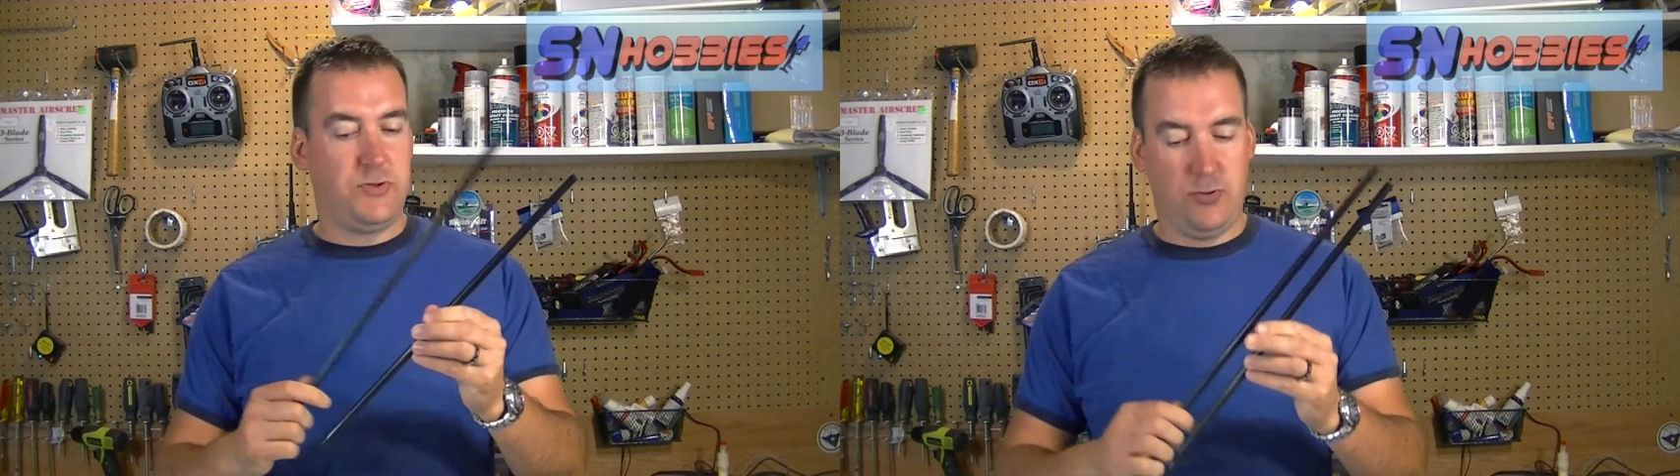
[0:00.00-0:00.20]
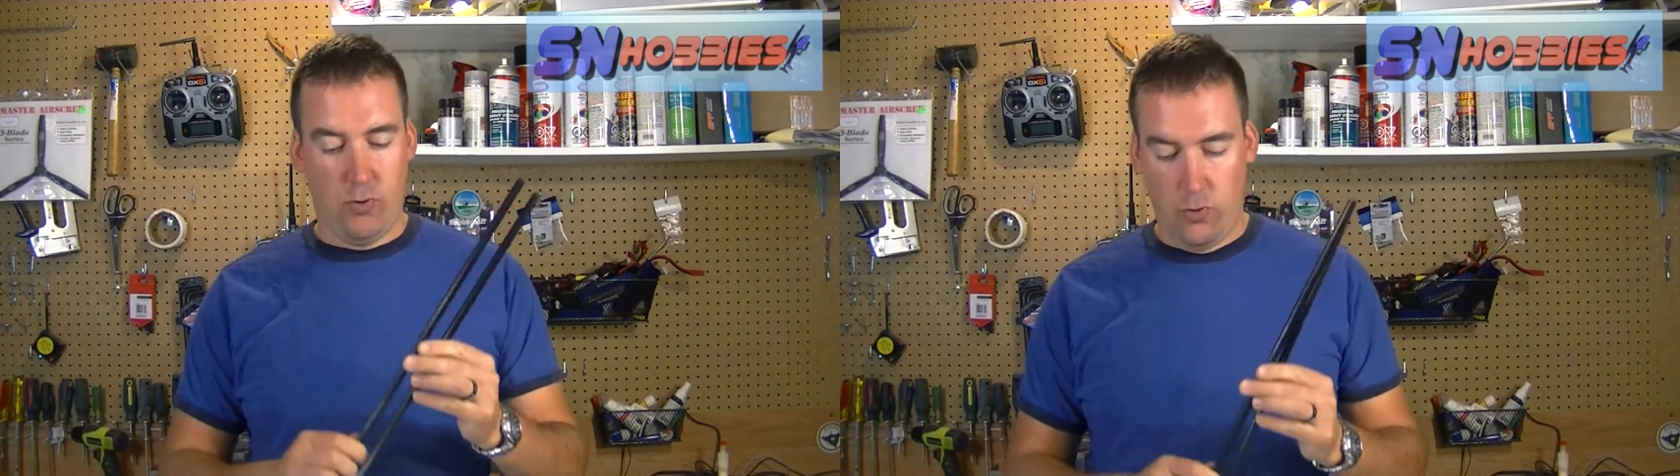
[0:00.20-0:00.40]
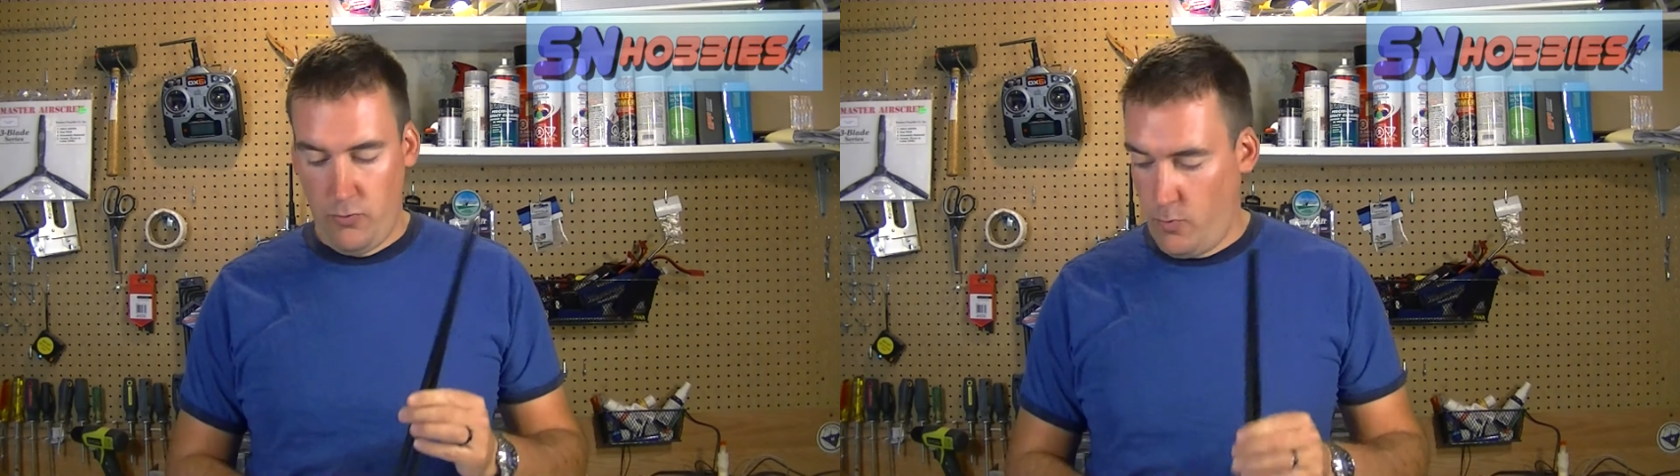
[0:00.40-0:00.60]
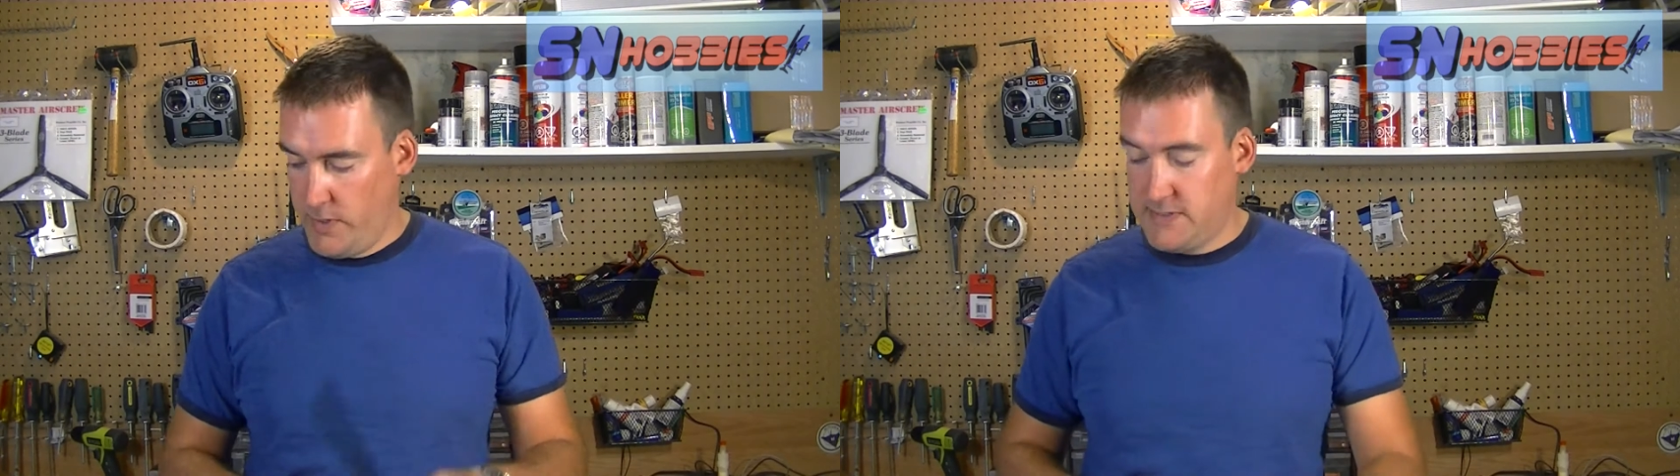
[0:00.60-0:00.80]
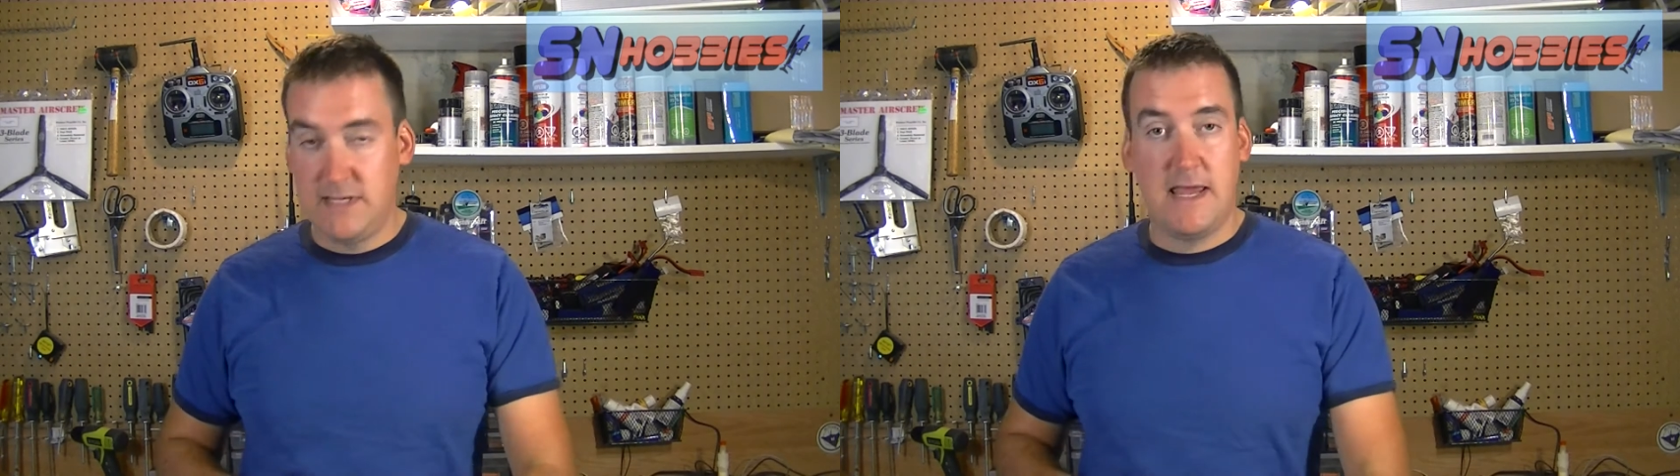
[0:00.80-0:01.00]
to hold the
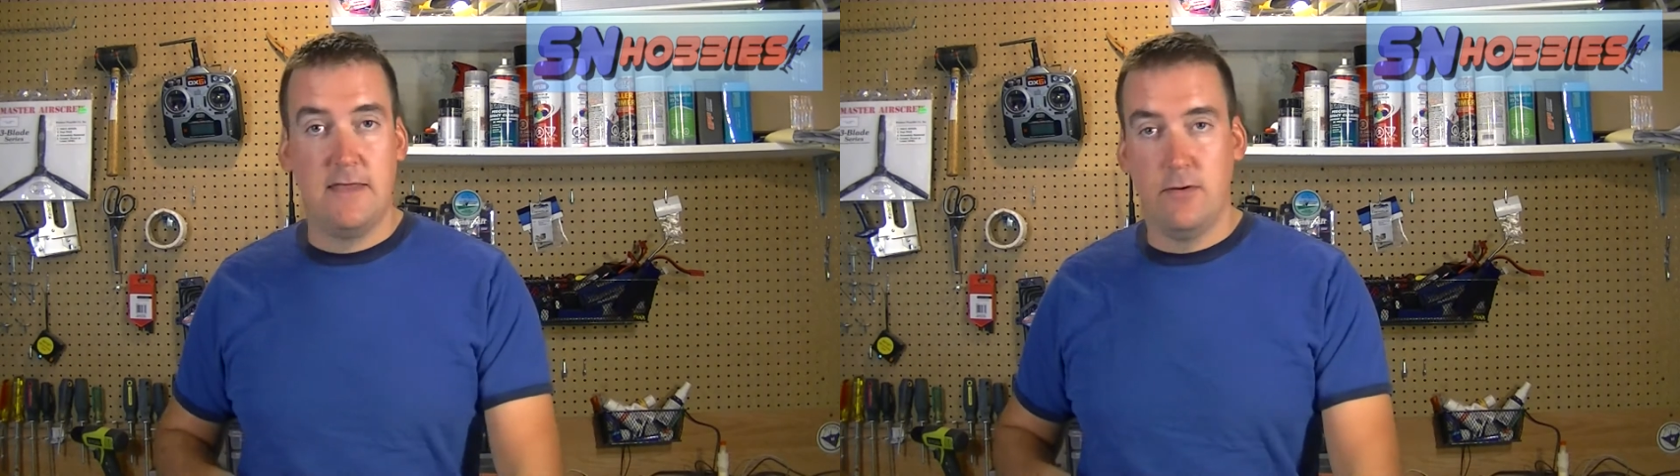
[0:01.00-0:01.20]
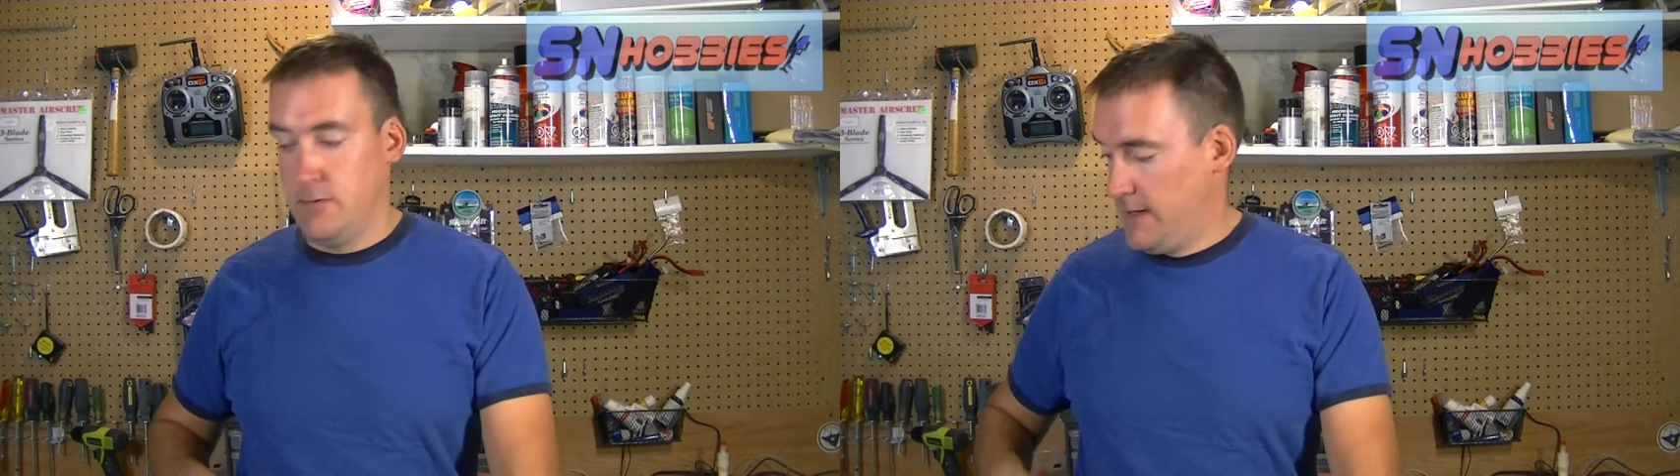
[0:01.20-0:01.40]
wings together